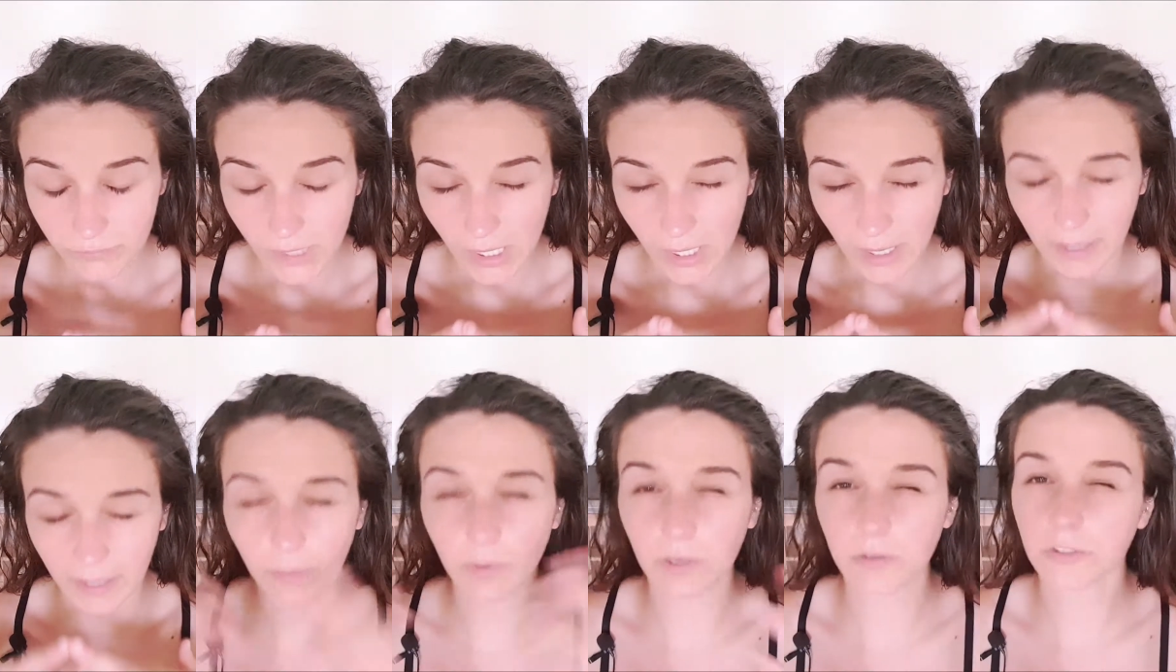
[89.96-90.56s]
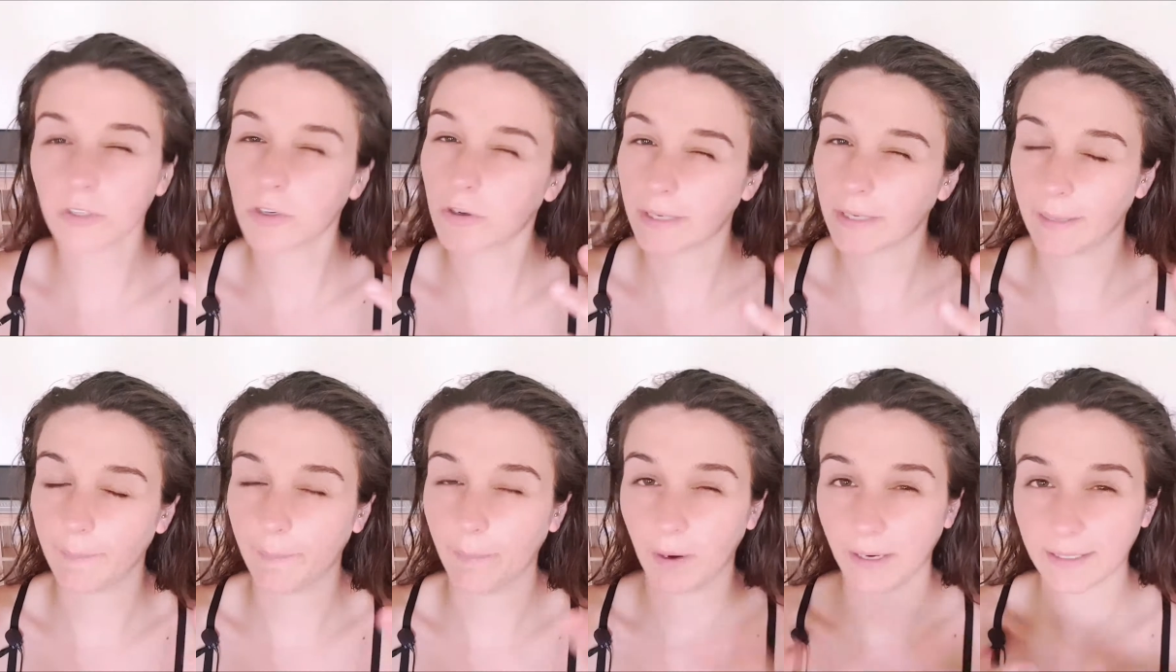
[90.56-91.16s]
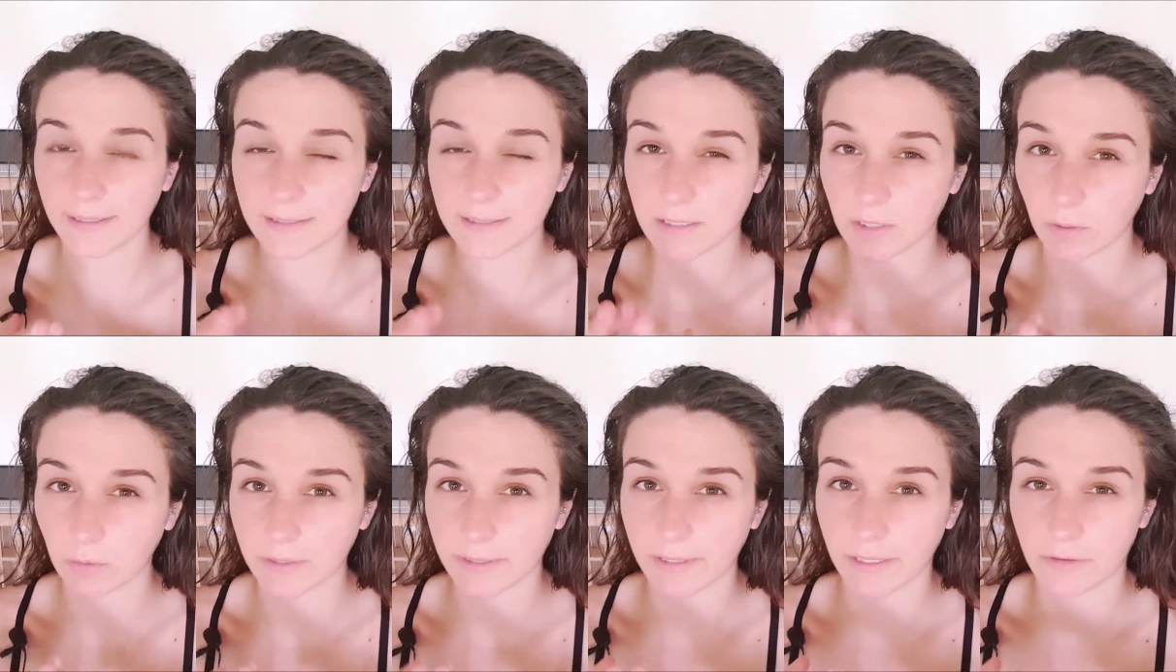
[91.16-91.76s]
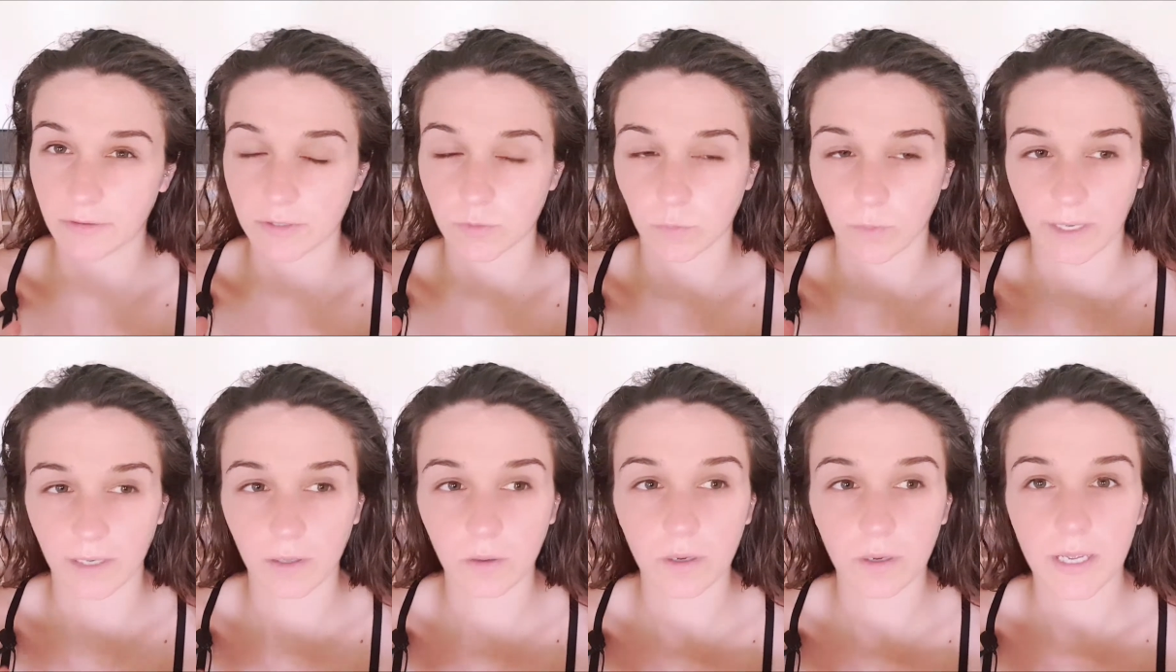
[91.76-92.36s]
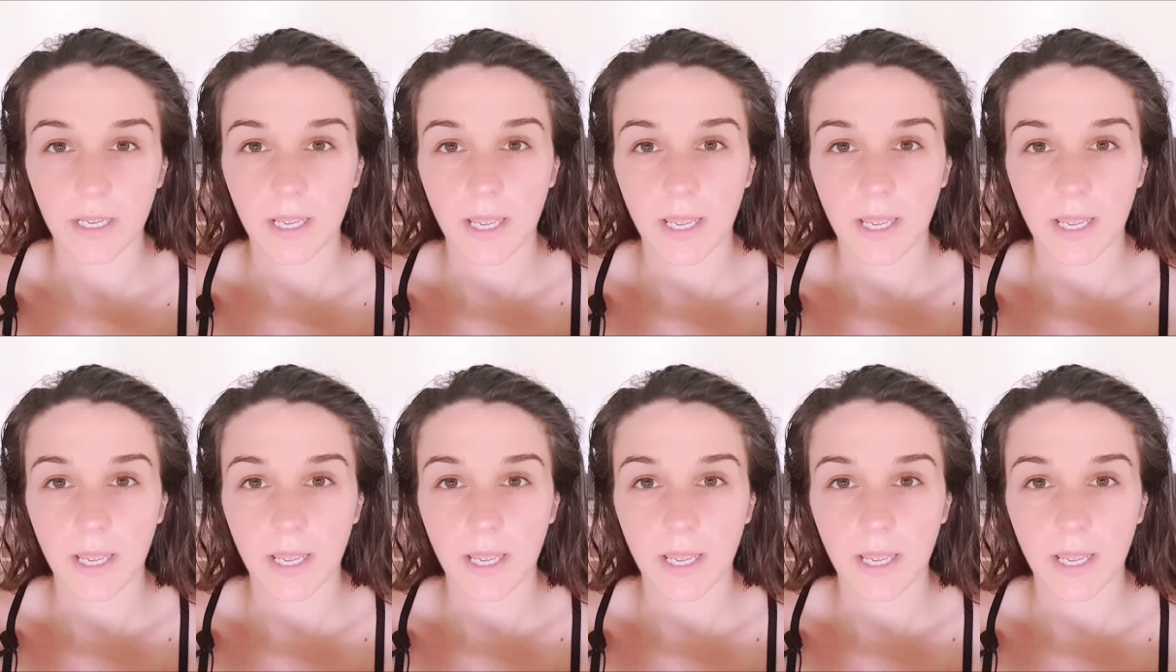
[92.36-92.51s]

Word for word: Uh, we also got our bikes stolen there as well.